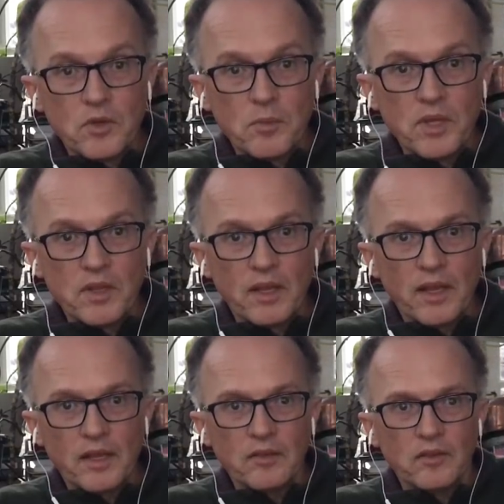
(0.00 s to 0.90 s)
to be the
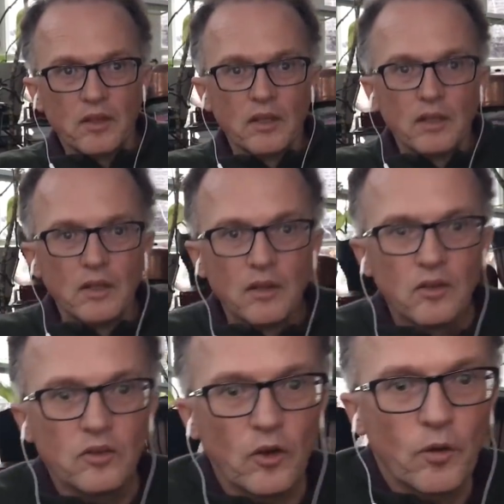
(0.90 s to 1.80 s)
case.
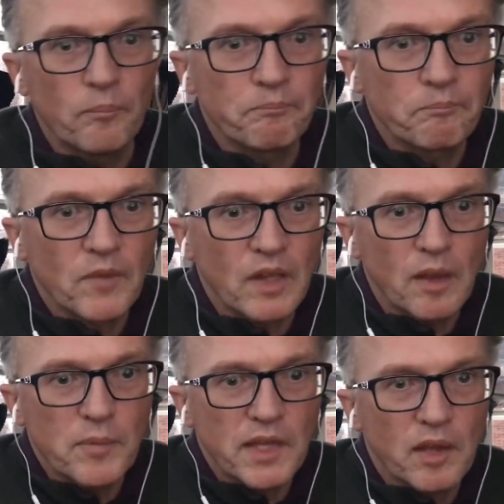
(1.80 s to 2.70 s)
So
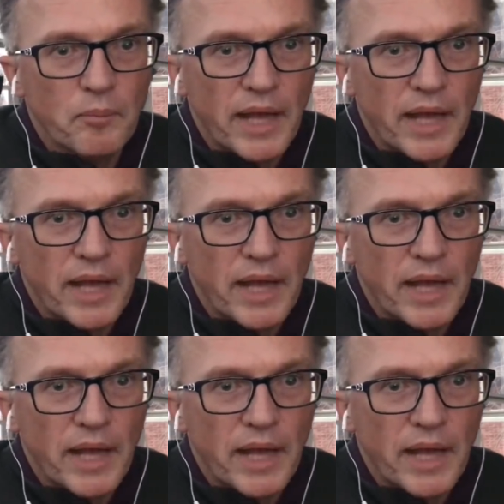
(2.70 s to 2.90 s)
let me get